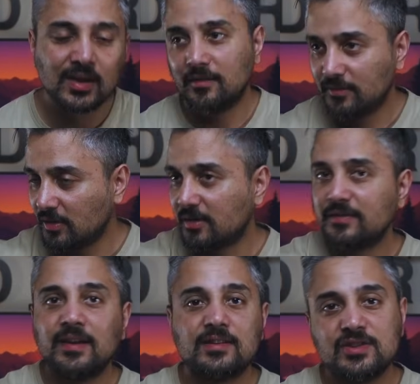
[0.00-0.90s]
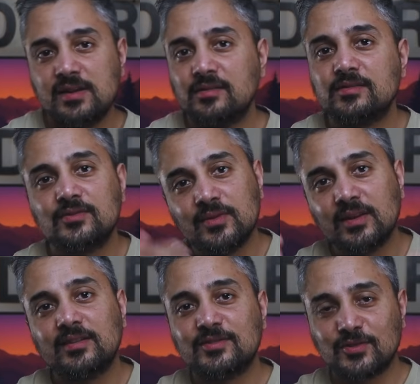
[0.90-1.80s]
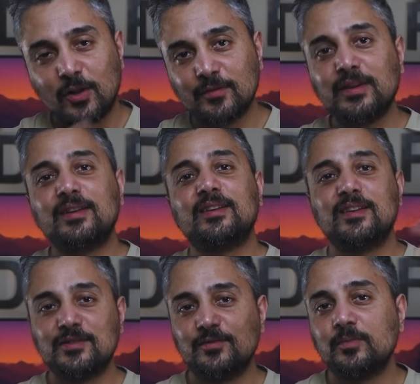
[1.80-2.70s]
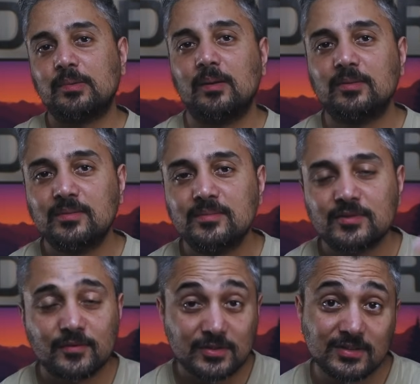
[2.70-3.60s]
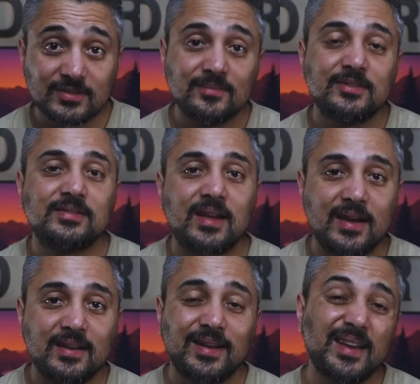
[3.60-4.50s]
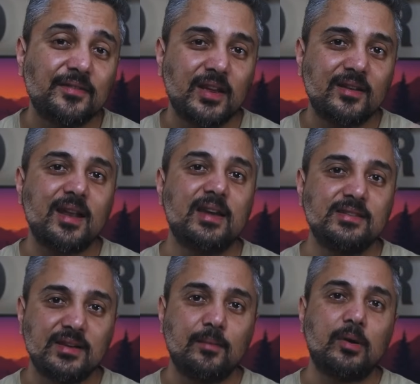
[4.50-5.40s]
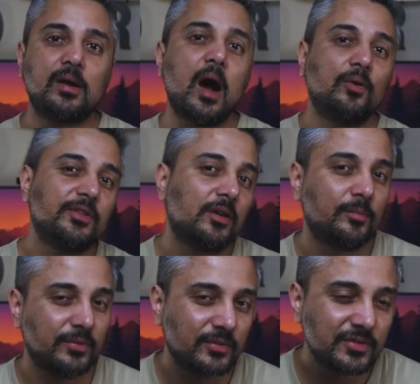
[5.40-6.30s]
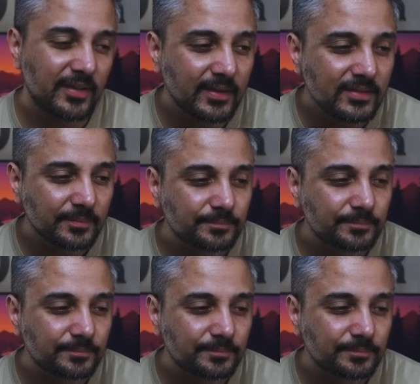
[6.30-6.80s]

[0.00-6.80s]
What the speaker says: of a lot of tech channels doing solving interview problems for system design and kind of get an idea about how they approach things.